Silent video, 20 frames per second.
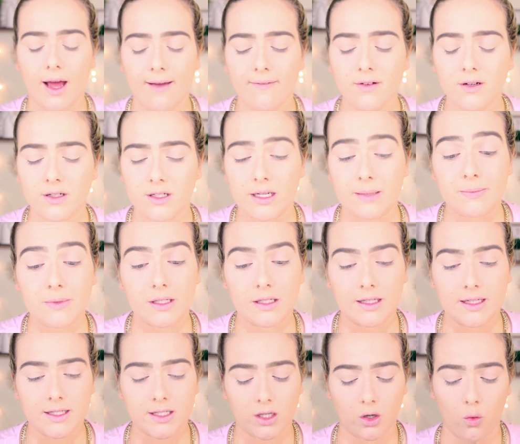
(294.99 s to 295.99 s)
I haven't dipped in
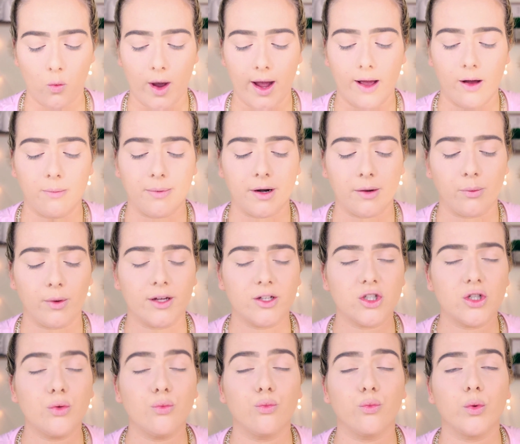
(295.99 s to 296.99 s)
this in a while, but I
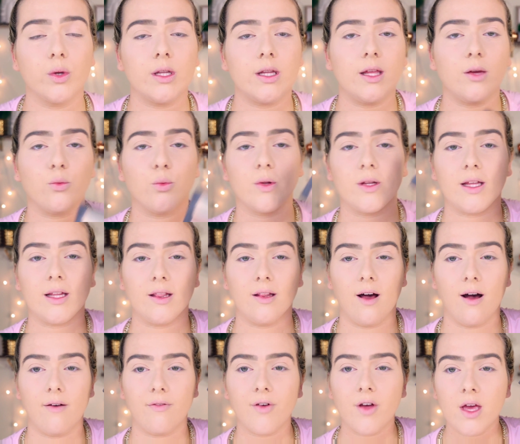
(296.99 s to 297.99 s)
actually really
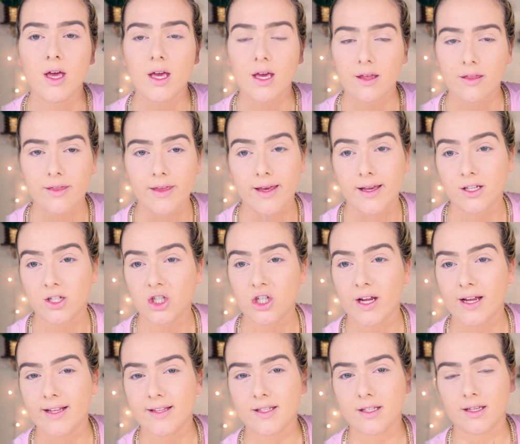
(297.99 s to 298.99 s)
love the
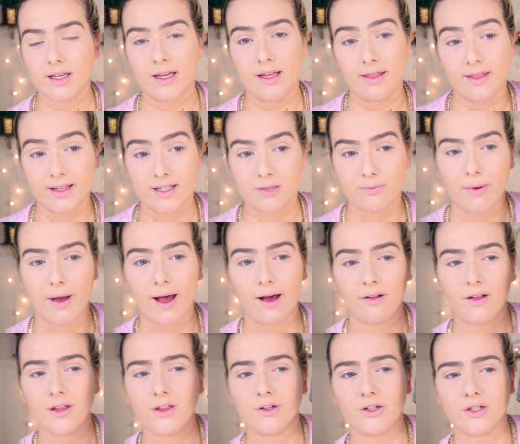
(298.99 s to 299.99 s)
shades in this
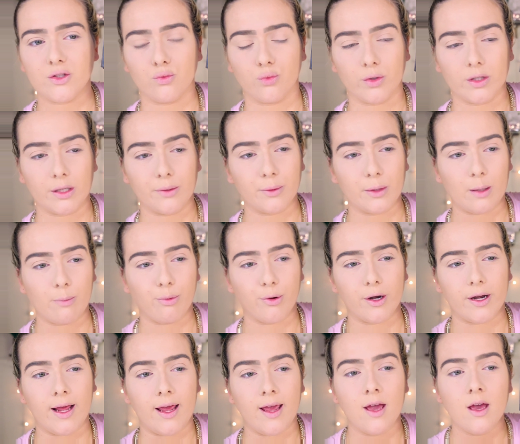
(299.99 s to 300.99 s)
palette. They're just really
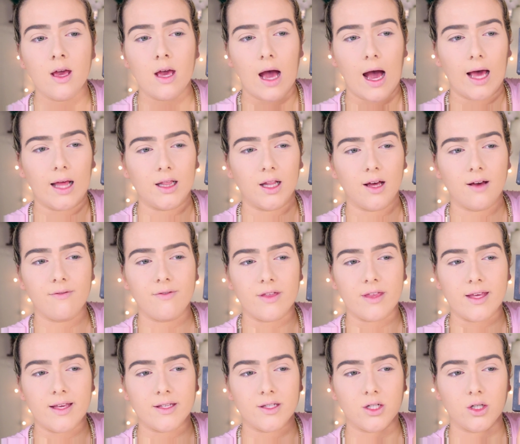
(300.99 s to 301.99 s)
pretty. I love
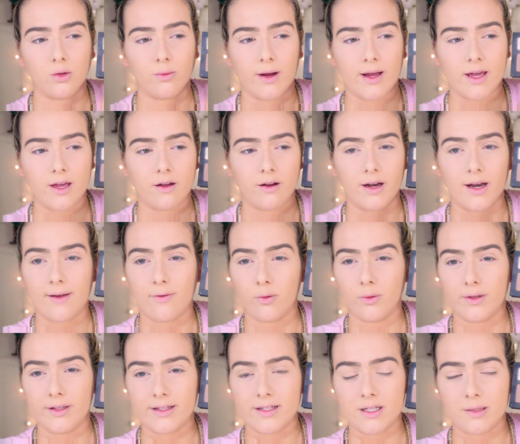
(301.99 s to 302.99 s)
these two right here. I never
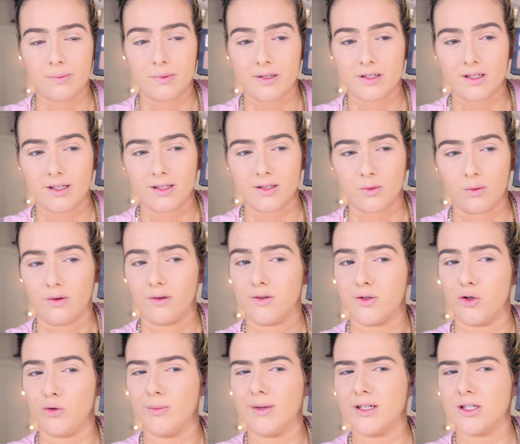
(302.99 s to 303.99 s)
really dip into this one
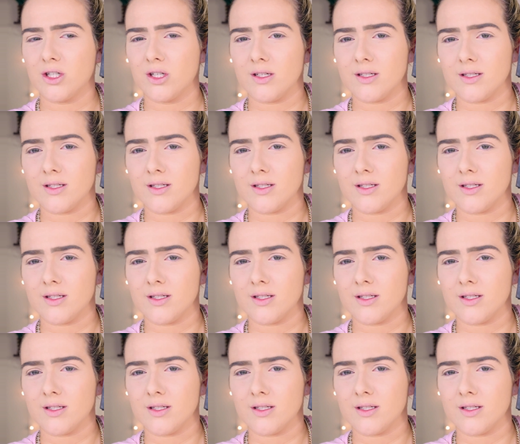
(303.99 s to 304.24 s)
too much